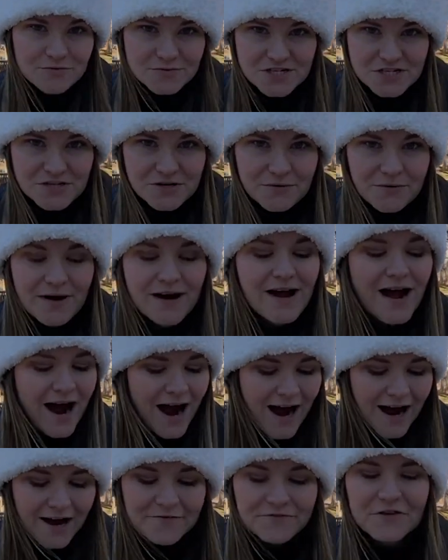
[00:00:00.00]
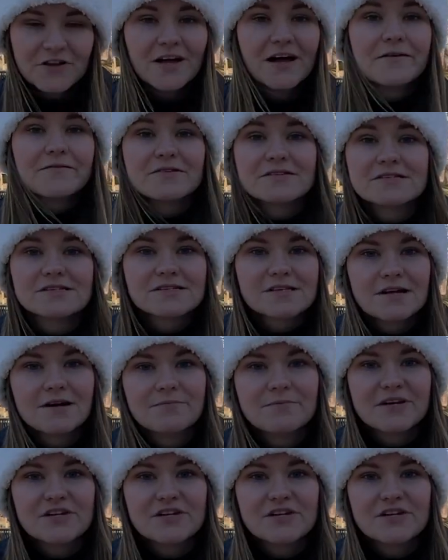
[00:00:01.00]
to. I feel like this is gonna be